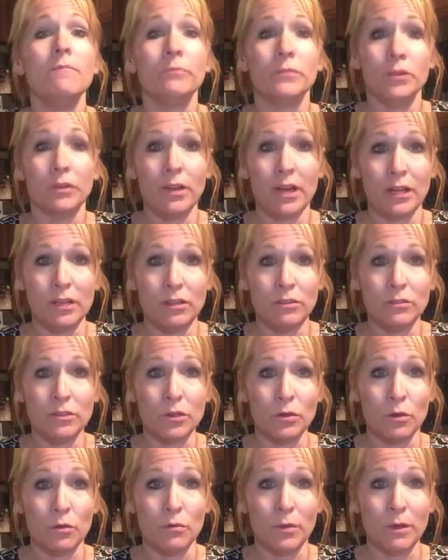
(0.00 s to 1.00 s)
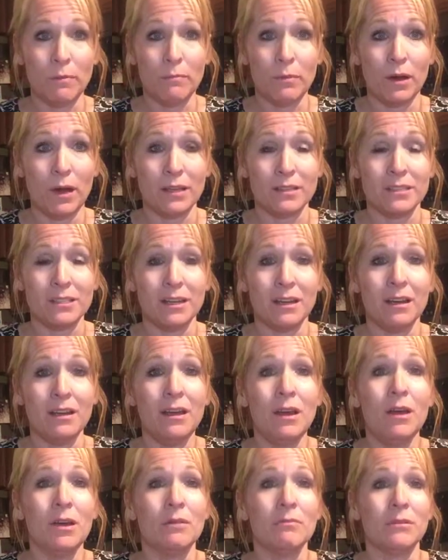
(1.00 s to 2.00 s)
You can use whole wheat pasta,
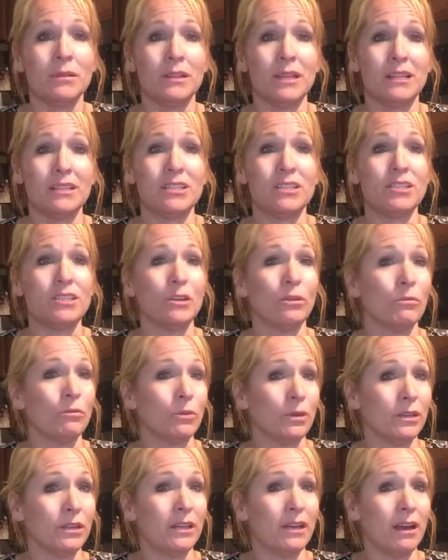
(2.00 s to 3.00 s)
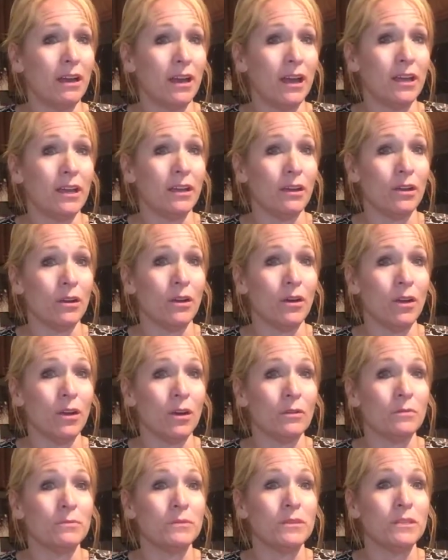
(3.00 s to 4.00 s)
but that's still really high in
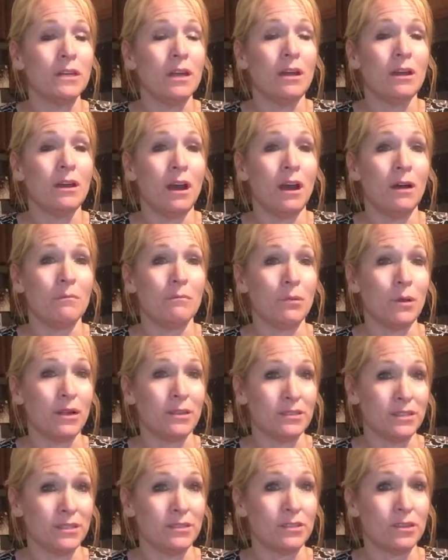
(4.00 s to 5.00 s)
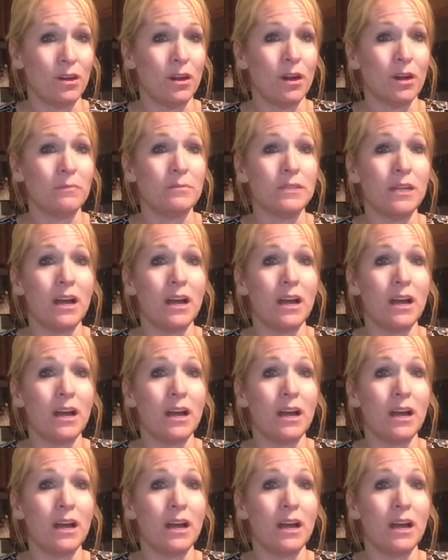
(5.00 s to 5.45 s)
carbs, processed carbs.